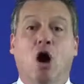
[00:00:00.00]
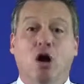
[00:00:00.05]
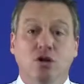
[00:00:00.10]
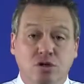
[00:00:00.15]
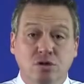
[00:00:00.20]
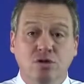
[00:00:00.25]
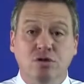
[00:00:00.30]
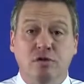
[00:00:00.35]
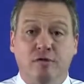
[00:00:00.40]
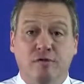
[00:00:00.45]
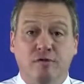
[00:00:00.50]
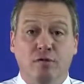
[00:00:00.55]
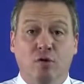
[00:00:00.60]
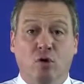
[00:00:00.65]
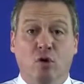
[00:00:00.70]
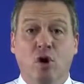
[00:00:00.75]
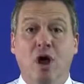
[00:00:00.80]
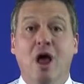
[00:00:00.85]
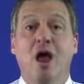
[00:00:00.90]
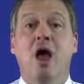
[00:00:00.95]
onto the
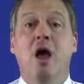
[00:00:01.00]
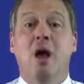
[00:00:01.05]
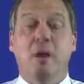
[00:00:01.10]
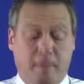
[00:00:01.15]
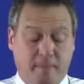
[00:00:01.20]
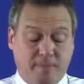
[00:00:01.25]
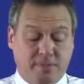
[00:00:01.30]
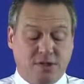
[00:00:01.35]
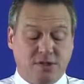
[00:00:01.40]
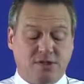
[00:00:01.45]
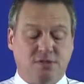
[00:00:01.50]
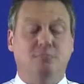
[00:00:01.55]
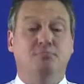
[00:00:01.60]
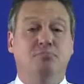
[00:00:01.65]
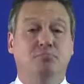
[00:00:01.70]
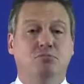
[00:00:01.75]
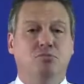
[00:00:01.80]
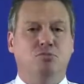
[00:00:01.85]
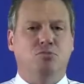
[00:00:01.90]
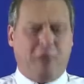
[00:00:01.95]
floor, just
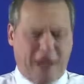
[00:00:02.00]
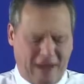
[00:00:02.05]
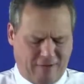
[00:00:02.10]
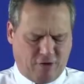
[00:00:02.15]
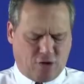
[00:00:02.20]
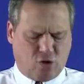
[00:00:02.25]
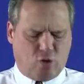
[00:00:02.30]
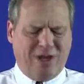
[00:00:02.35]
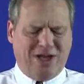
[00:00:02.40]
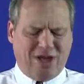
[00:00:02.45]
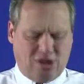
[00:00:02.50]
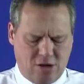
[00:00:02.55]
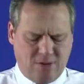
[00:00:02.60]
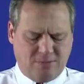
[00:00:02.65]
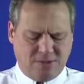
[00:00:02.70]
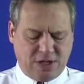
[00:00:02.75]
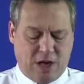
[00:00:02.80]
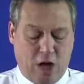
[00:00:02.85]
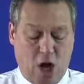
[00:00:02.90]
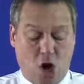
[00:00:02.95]
have a quick
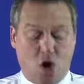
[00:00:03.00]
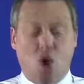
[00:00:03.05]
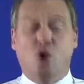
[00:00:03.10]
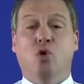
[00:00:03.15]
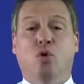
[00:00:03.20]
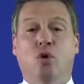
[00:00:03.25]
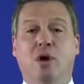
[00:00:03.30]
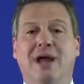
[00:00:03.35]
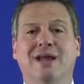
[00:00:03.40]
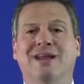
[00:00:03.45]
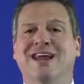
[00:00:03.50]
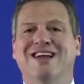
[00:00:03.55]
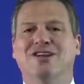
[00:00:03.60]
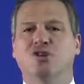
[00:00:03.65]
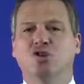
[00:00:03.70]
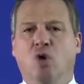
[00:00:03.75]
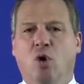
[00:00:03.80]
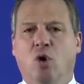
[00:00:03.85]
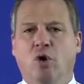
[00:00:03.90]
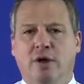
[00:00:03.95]
glimpse of, oh, and
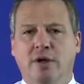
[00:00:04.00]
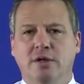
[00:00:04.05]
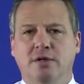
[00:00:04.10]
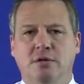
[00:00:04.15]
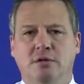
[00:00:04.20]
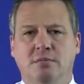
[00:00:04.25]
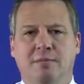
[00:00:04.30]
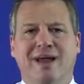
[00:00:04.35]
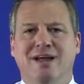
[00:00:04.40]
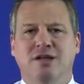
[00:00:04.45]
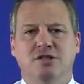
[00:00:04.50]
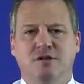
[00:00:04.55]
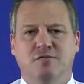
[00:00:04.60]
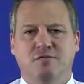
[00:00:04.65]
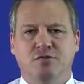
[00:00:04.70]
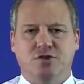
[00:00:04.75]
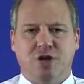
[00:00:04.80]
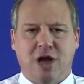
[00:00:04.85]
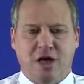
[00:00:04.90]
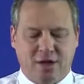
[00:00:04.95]
ignore it, make as
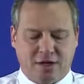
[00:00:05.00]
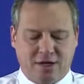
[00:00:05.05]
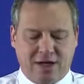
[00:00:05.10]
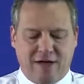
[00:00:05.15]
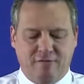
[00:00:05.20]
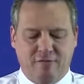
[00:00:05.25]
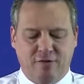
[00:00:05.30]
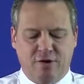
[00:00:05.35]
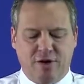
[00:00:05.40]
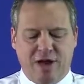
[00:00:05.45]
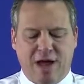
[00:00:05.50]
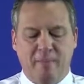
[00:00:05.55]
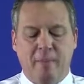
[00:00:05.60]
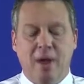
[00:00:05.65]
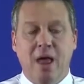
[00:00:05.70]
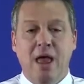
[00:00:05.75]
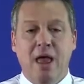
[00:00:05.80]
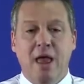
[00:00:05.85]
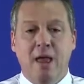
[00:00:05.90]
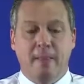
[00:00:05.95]
if you're trying to cover it
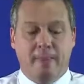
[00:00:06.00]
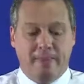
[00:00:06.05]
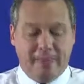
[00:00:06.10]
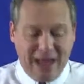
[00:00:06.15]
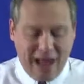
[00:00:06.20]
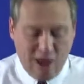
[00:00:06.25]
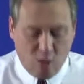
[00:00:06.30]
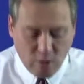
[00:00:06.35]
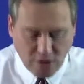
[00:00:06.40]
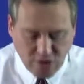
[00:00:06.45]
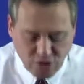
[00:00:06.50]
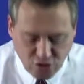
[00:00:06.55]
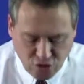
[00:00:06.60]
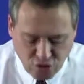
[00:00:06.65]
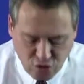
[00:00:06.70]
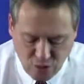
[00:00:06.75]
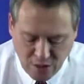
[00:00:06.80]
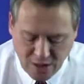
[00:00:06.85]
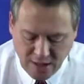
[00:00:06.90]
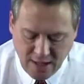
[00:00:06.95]
up. Now what
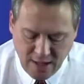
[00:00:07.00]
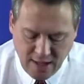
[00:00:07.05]
you're doing